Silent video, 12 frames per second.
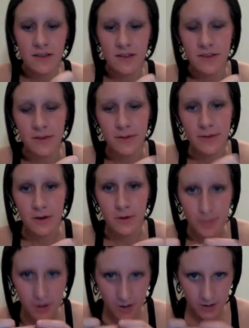the thicker
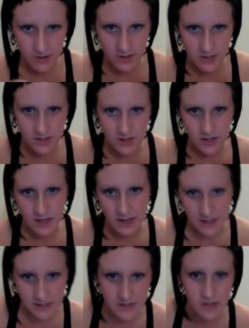part
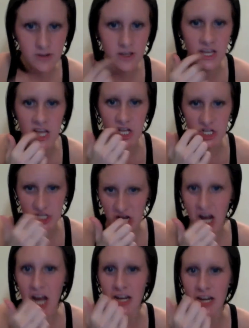
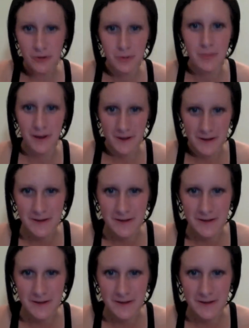inside your body.